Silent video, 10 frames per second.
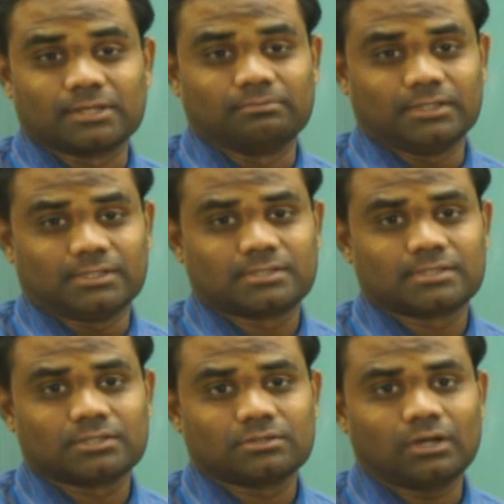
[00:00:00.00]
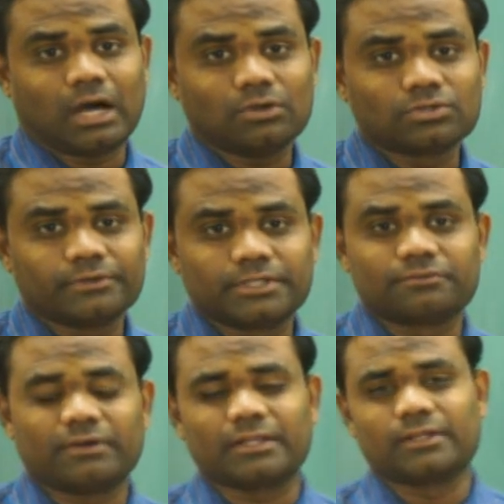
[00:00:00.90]
numbers? How do we
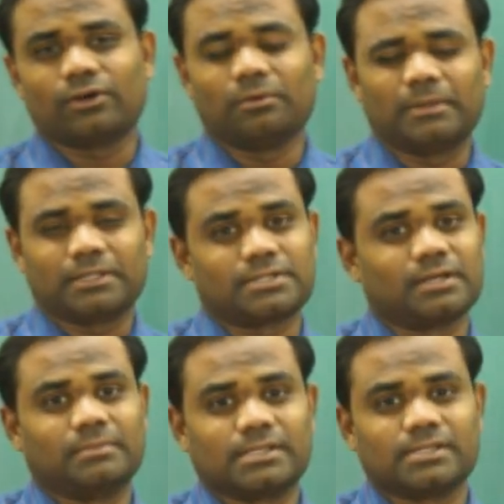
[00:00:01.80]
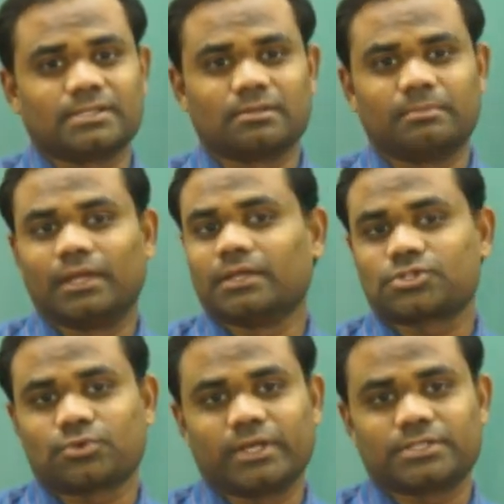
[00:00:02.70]
define the complex numbers is the
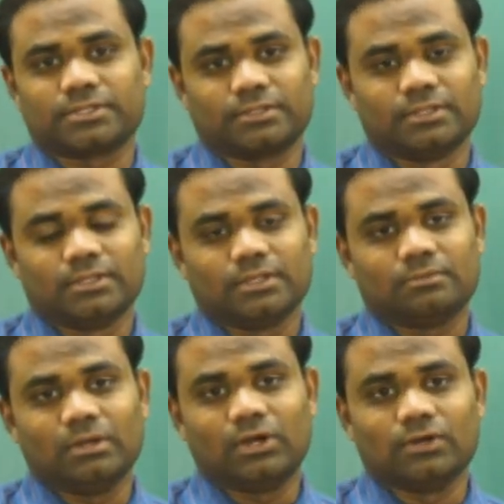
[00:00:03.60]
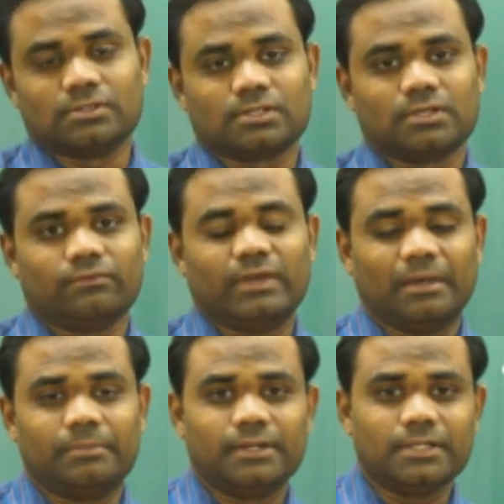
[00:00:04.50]
biggest question because we
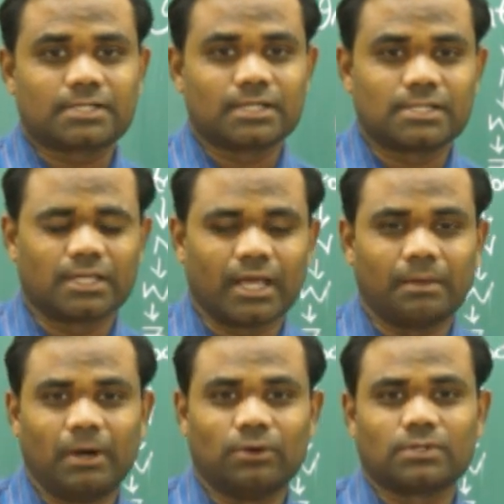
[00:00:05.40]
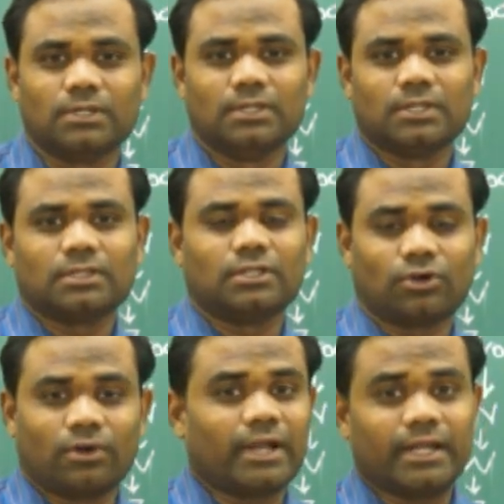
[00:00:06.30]
have been discussing about the
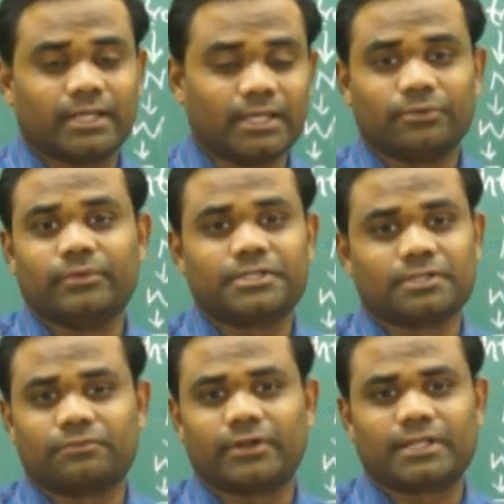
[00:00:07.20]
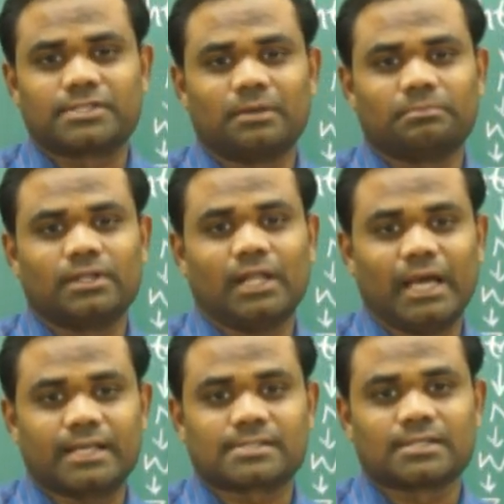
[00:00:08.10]
quadratic equation for example
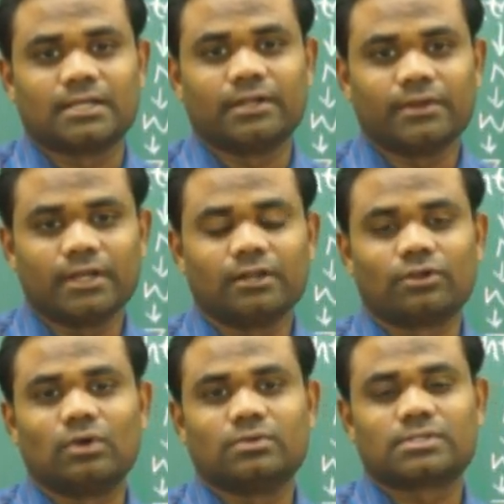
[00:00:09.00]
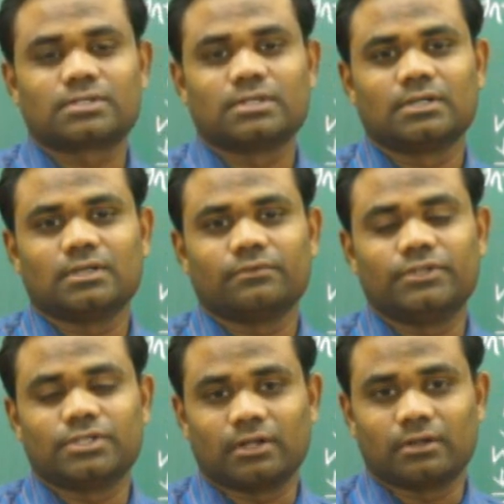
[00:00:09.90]
has real roots
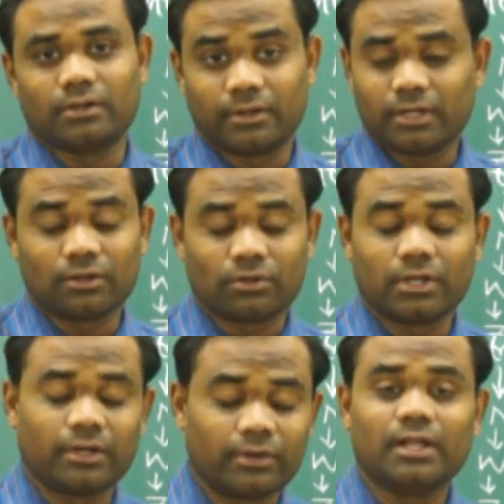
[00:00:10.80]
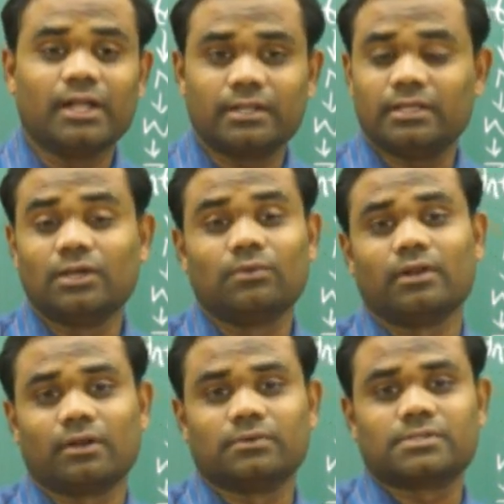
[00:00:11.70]
which are real and equal
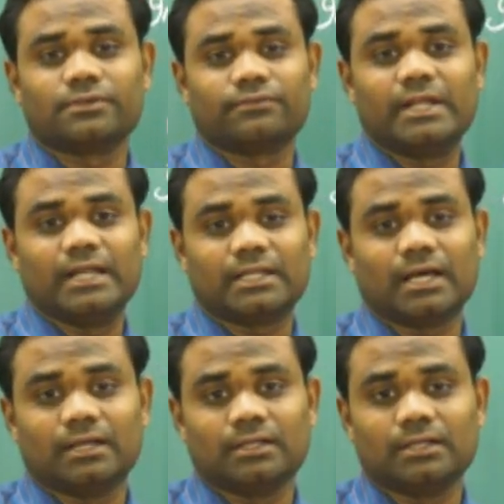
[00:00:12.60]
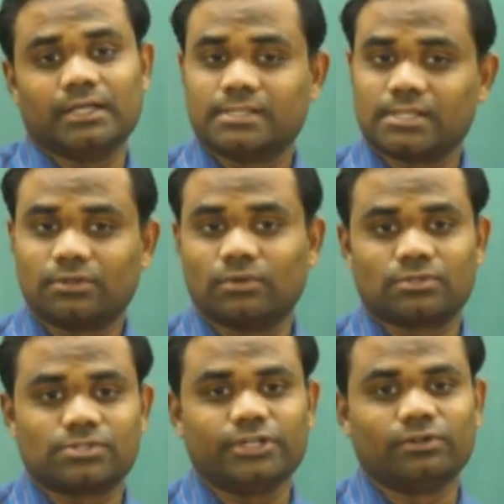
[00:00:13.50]
roots if delta is equal to
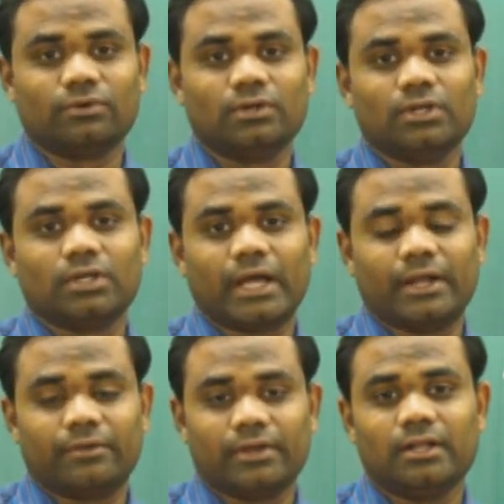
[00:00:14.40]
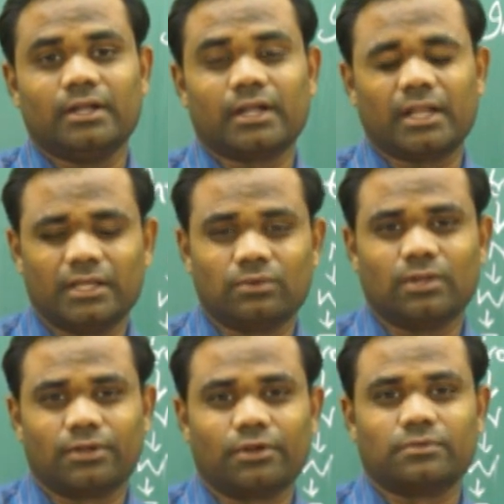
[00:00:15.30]
0 and real and
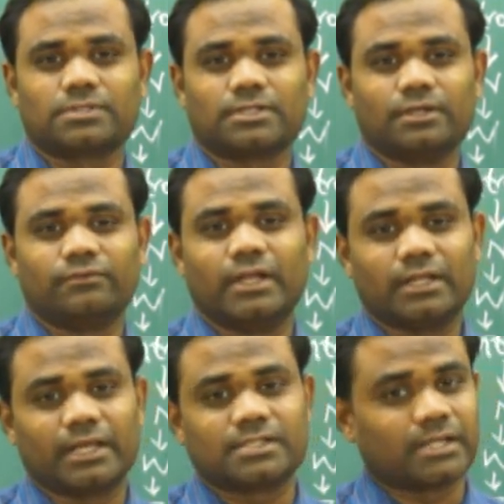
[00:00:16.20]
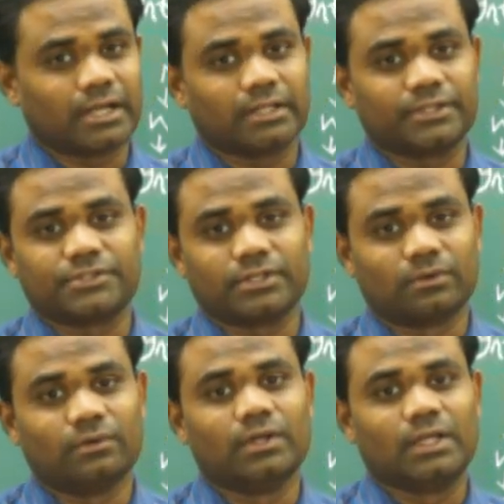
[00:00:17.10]
unequal roots if delta is greater than
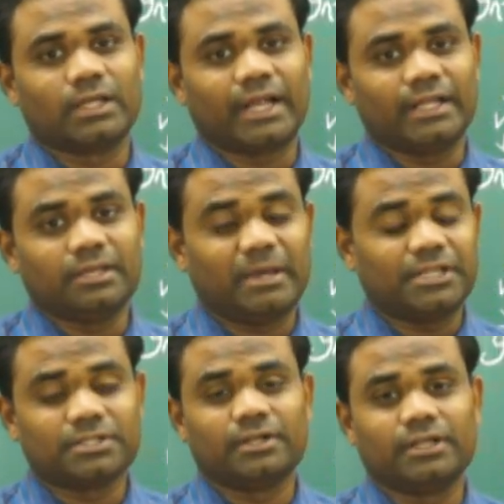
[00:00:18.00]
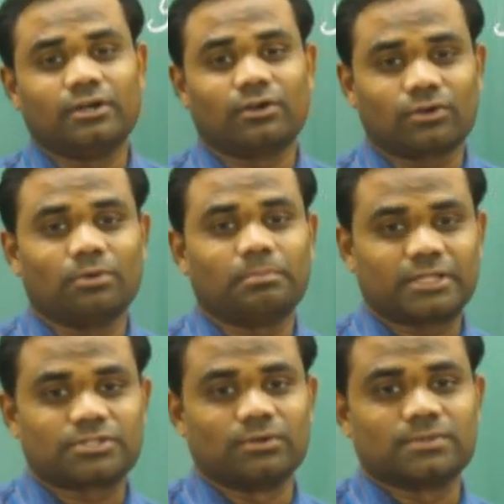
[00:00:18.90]
0 and imaginary or
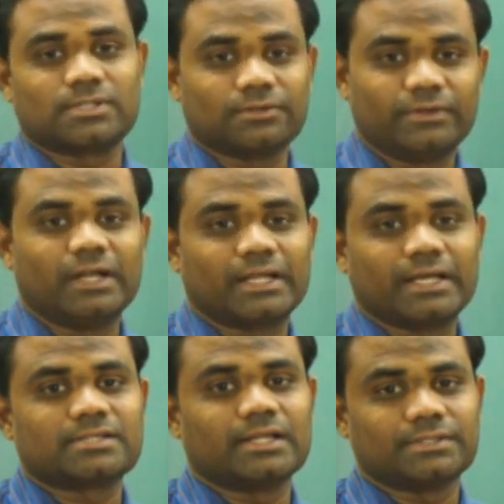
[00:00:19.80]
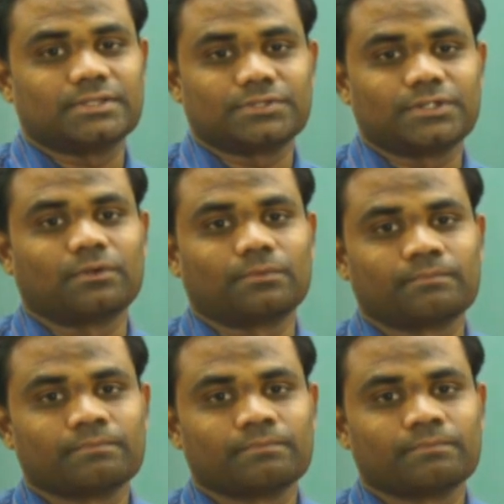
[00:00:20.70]
complex roots if delta is less than 0.